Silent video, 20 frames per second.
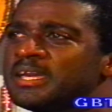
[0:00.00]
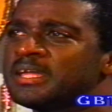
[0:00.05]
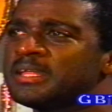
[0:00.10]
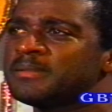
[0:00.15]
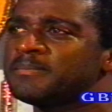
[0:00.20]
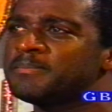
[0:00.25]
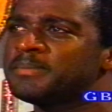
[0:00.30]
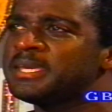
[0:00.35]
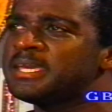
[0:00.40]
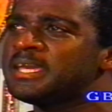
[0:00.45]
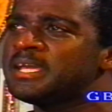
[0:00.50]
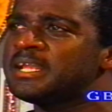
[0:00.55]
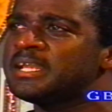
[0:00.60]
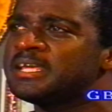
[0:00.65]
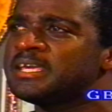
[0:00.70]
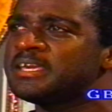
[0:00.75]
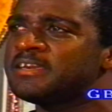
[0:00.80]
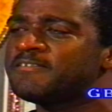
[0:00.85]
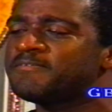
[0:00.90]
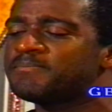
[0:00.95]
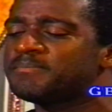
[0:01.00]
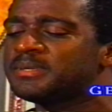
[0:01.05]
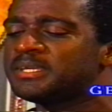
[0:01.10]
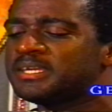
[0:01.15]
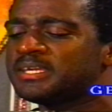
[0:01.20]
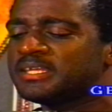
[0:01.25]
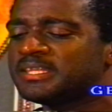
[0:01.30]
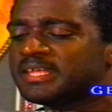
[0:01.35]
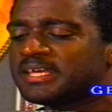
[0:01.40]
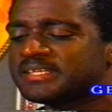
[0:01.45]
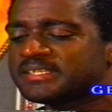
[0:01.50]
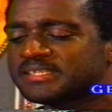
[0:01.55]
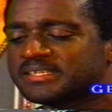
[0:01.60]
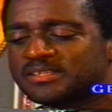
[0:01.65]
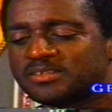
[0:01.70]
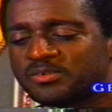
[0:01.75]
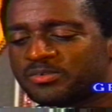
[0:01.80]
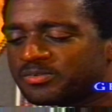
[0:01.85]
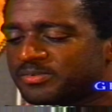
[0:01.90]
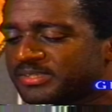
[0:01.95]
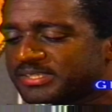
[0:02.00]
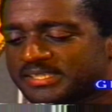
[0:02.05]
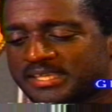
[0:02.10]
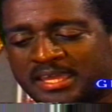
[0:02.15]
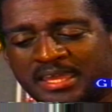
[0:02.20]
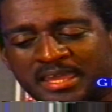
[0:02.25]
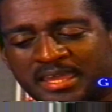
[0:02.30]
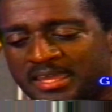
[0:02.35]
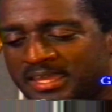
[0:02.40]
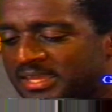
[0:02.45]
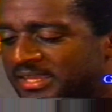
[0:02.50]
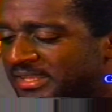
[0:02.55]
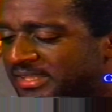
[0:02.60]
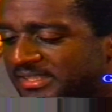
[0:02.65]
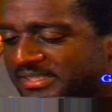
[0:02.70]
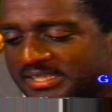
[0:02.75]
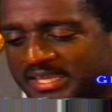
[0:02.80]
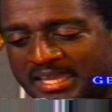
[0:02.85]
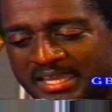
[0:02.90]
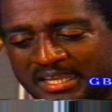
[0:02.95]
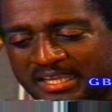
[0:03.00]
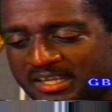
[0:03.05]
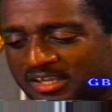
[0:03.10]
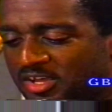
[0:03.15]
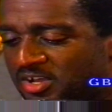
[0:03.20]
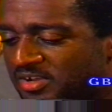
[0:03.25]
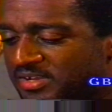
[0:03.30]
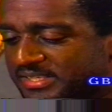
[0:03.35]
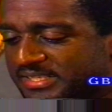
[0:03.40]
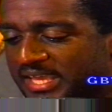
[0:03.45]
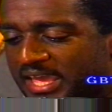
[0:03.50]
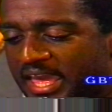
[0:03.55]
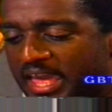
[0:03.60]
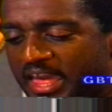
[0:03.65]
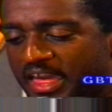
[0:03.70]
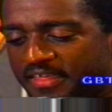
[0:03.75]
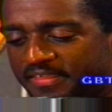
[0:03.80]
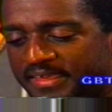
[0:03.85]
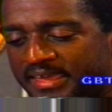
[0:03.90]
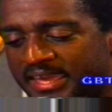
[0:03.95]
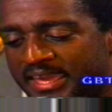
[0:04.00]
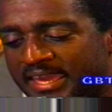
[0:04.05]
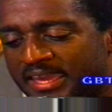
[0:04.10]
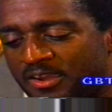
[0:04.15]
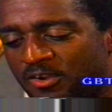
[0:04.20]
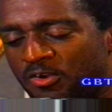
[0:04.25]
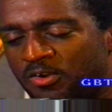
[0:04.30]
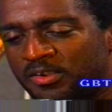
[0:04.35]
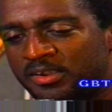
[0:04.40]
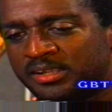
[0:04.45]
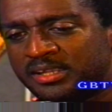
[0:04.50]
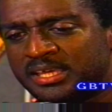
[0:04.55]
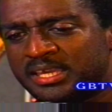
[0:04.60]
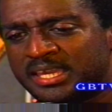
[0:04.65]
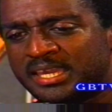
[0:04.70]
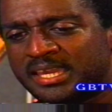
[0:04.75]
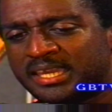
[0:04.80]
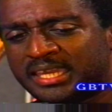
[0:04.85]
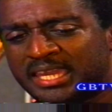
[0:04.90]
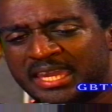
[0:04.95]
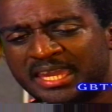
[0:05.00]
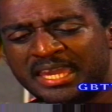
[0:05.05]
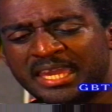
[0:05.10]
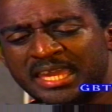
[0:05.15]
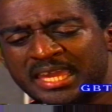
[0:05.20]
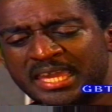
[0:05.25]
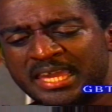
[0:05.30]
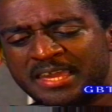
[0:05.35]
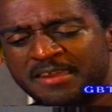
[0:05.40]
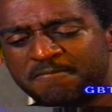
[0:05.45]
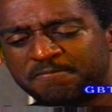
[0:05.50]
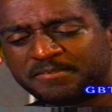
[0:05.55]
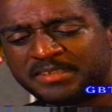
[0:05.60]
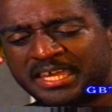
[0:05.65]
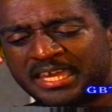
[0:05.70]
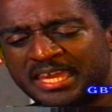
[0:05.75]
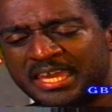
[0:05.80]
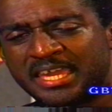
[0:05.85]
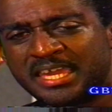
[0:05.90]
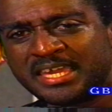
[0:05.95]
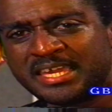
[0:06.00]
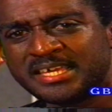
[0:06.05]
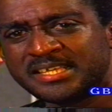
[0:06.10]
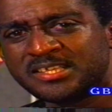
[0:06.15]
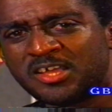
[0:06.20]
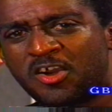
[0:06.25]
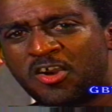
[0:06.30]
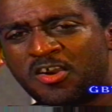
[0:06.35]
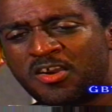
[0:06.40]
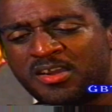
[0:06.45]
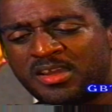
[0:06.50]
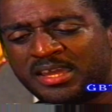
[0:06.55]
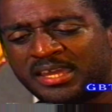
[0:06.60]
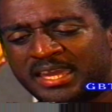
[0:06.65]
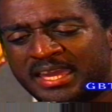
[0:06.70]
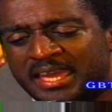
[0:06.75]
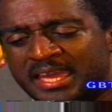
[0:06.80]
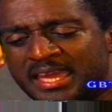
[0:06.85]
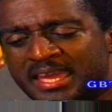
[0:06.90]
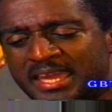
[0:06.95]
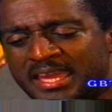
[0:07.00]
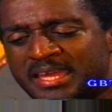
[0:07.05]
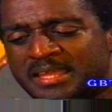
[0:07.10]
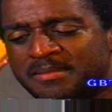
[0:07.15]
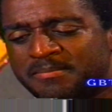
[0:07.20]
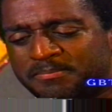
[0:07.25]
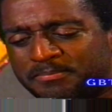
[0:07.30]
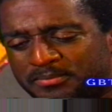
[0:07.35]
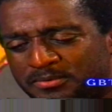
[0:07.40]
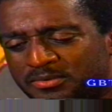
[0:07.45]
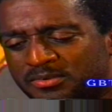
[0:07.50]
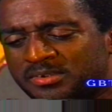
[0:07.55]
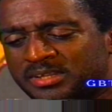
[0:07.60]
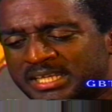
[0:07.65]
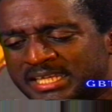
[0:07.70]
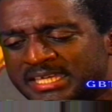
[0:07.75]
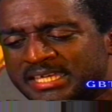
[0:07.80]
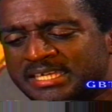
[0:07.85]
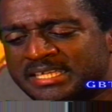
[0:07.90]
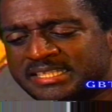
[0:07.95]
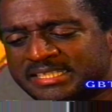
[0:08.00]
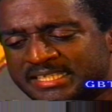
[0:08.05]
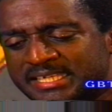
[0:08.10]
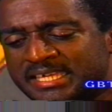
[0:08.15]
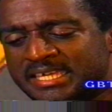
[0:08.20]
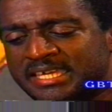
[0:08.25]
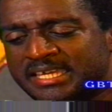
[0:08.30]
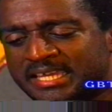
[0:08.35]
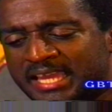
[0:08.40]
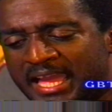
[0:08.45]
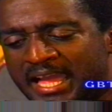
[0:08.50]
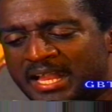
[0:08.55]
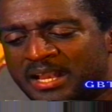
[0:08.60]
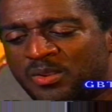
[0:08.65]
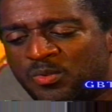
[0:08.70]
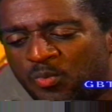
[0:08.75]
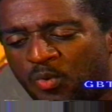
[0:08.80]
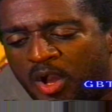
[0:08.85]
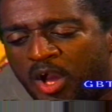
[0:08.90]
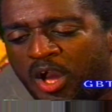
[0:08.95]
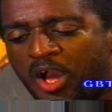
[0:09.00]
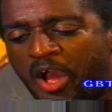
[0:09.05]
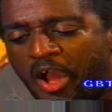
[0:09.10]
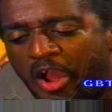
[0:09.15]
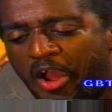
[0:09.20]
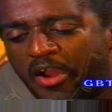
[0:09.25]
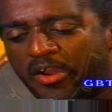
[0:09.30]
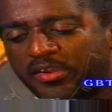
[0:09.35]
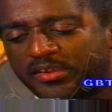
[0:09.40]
believe me, there's no Santa Claus. They only give this hunger and political wars.